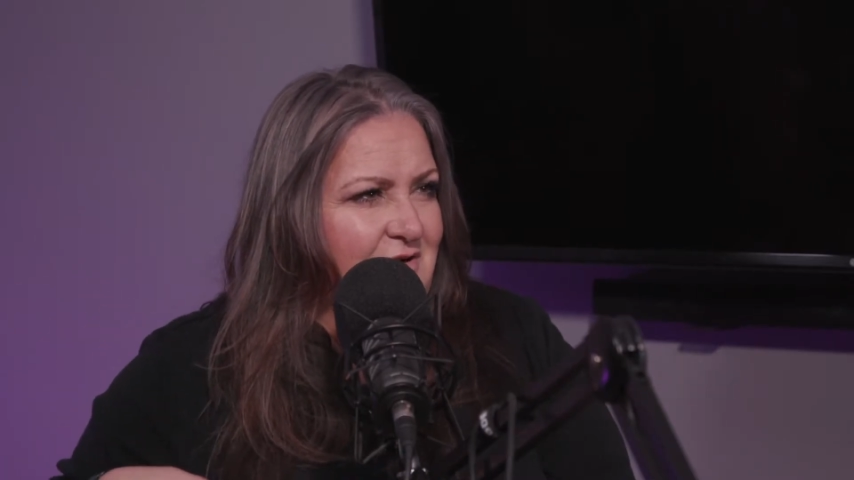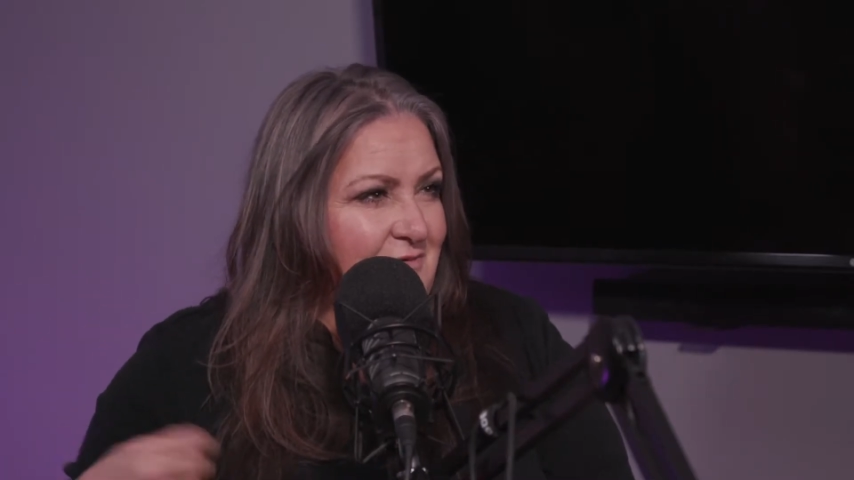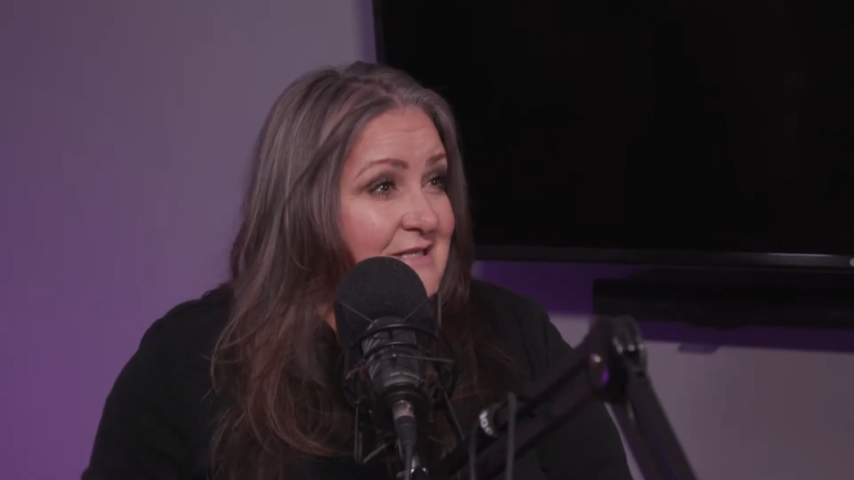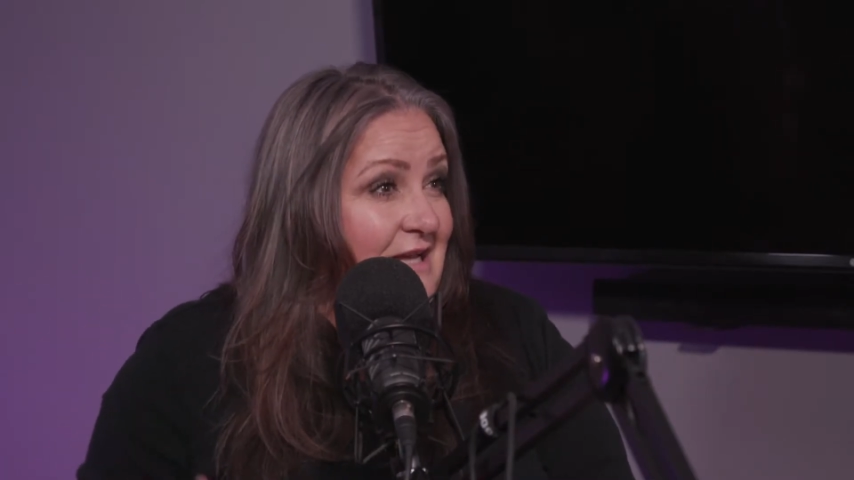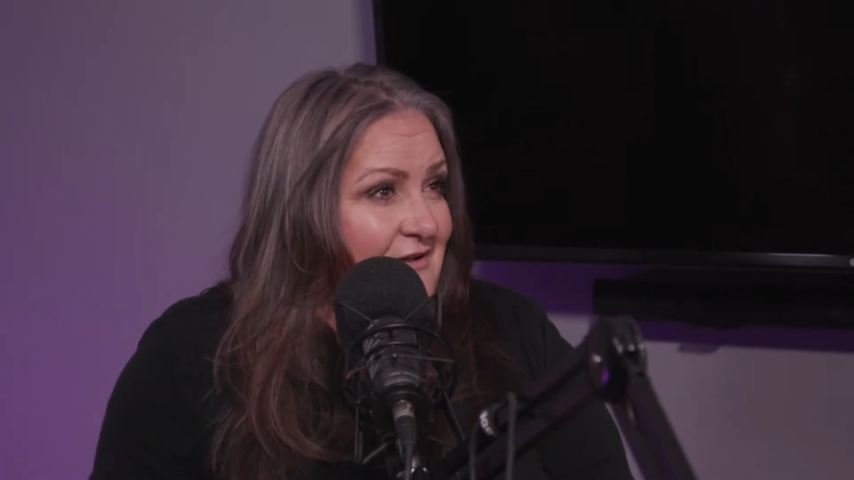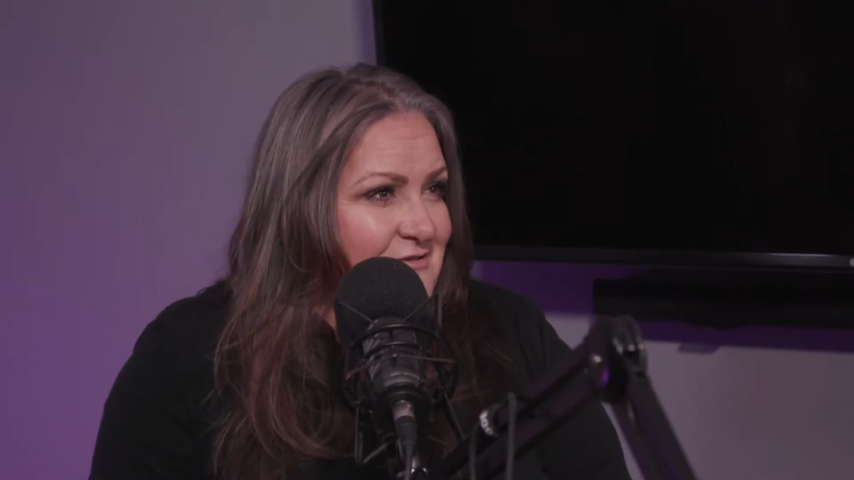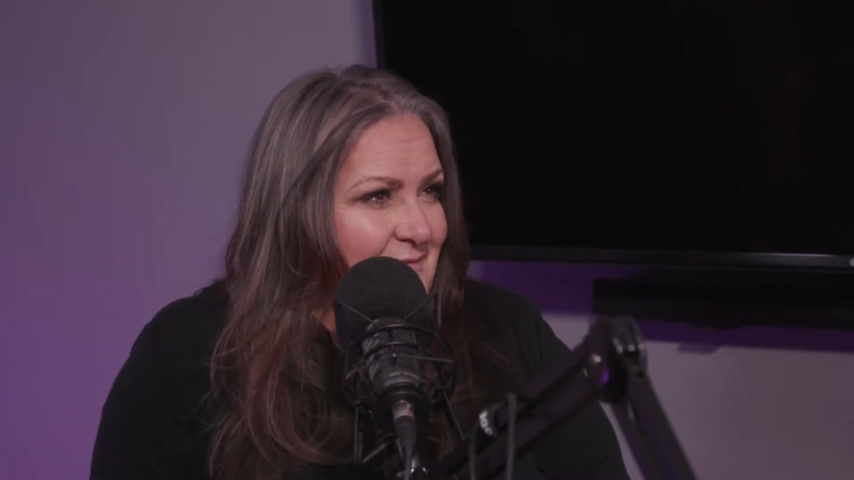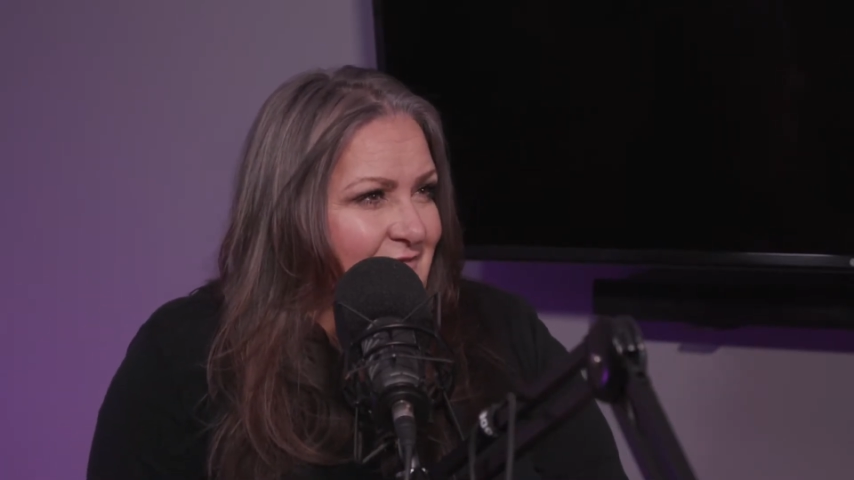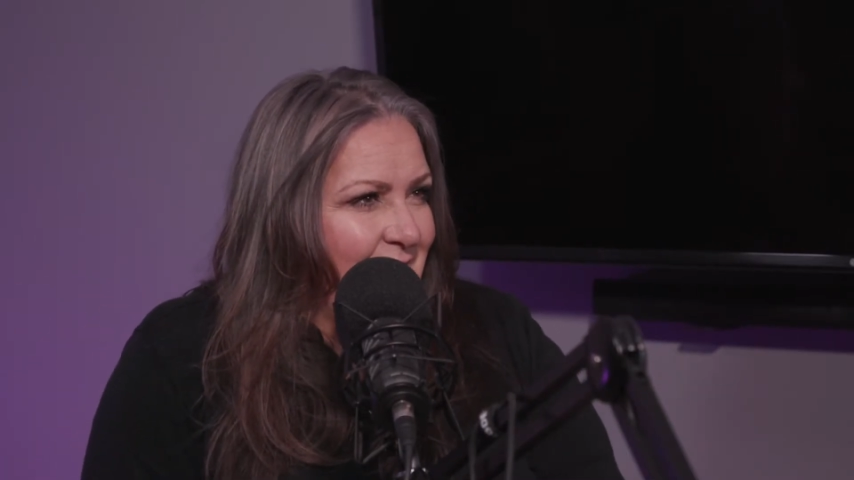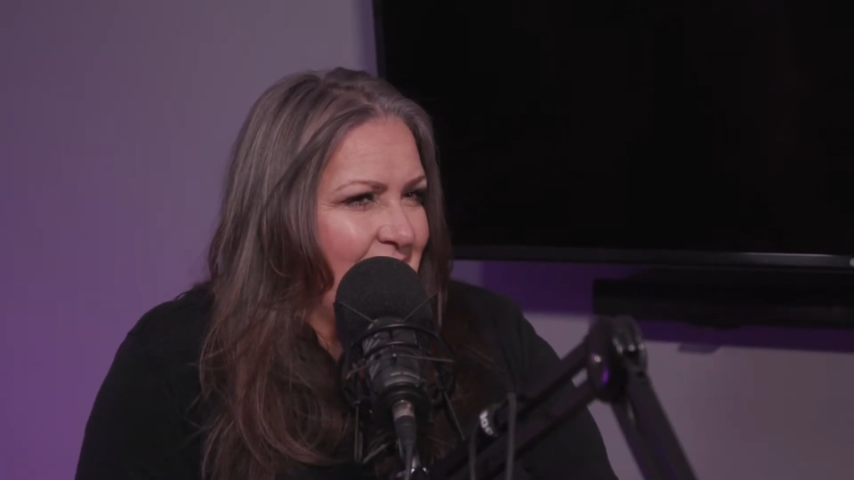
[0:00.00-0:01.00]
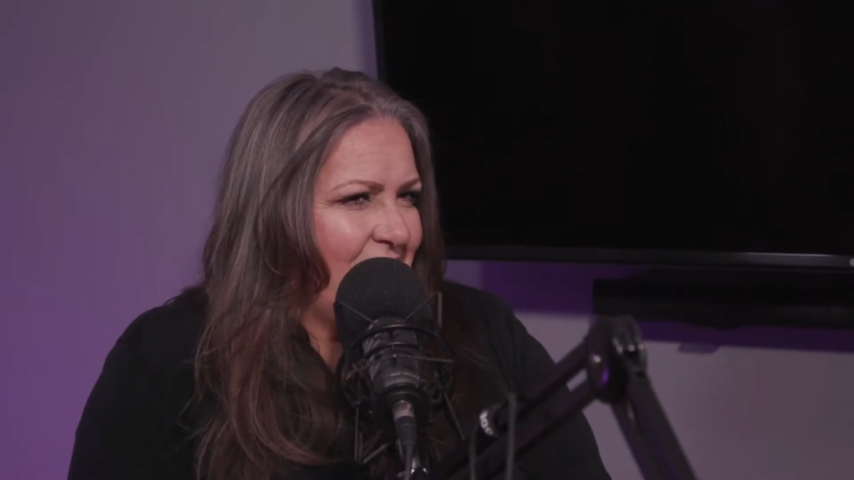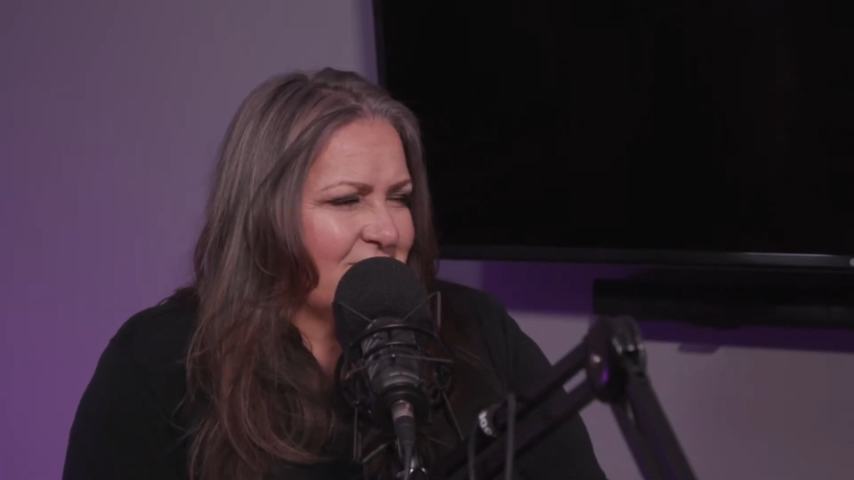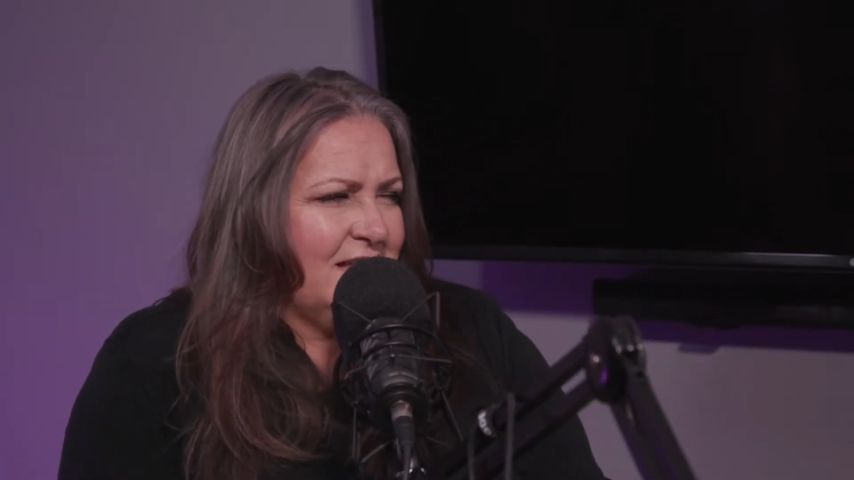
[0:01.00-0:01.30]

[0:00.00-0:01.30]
reach out to me from the other